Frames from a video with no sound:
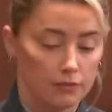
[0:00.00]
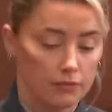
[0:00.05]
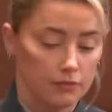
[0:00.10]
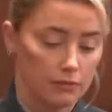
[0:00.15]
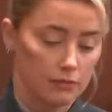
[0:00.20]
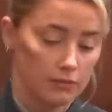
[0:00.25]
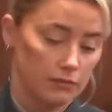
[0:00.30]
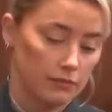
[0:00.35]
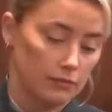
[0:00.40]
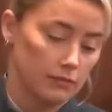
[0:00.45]

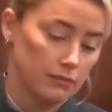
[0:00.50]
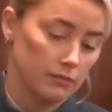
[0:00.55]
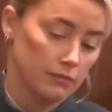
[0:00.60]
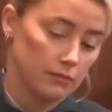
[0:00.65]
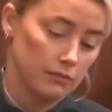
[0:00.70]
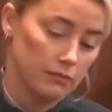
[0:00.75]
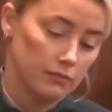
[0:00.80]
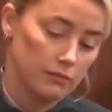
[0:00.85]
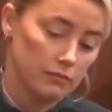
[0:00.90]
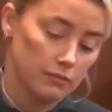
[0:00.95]

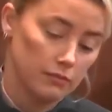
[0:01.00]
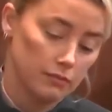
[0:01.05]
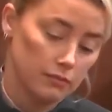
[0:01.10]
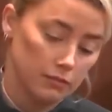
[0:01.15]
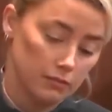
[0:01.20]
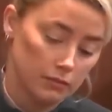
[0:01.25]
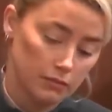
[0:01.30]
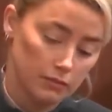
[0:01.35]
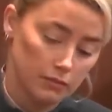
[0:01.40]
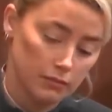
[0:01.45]

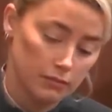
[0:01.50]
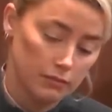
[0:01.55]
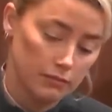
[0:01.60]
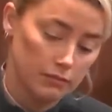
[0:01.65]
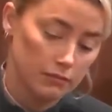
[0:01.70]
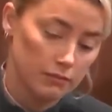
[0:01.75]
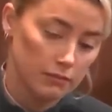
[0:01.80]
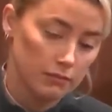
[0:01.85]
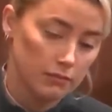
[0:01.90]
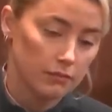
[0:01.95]

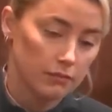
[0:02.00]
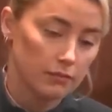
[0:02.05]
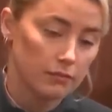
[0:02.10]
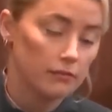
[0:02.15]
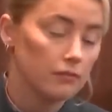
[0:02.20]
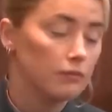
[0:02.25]
(no one is talking)